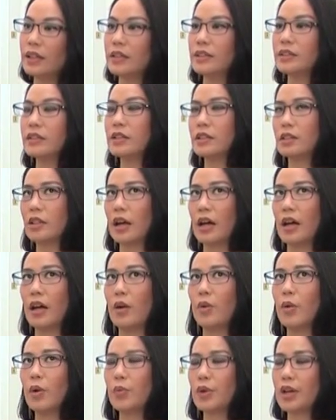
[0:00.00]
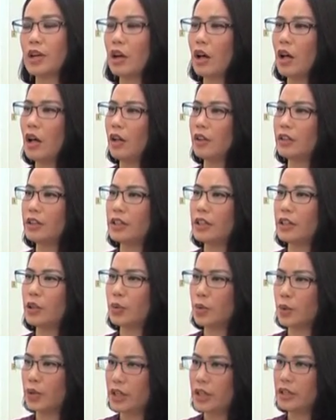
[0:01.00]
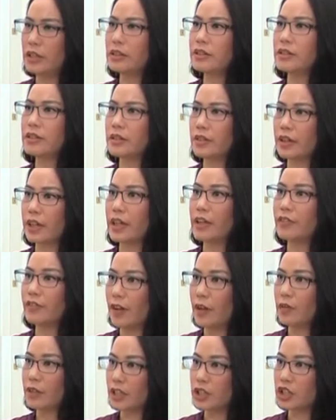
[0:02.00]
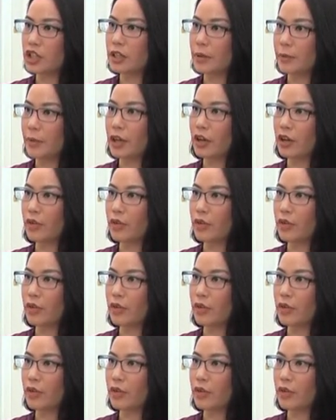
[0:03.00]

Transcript: And this is what we call the Queen Sirikit Foundation,